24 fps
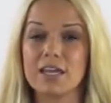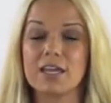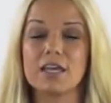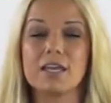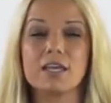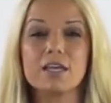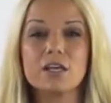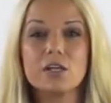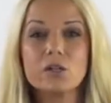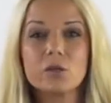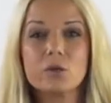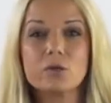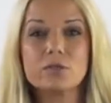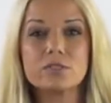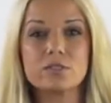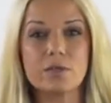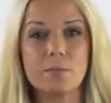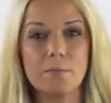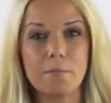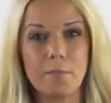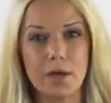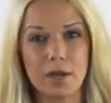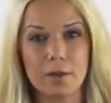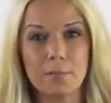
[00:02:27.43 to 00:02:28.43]
and it includes
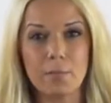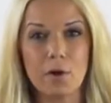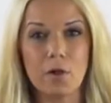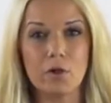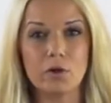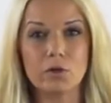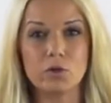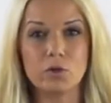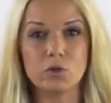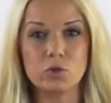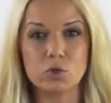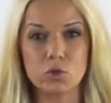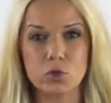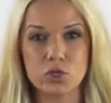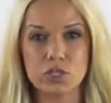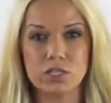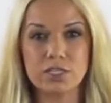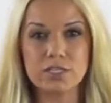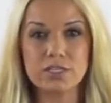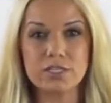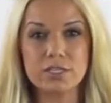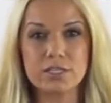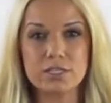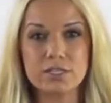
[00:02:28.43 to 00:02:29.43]
the metabolic
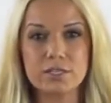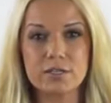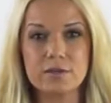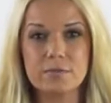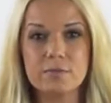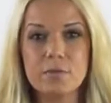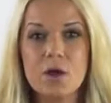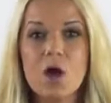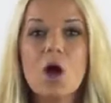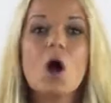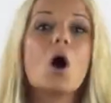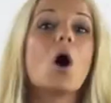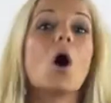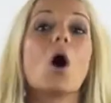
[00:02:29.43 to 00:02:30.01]
nutrition system,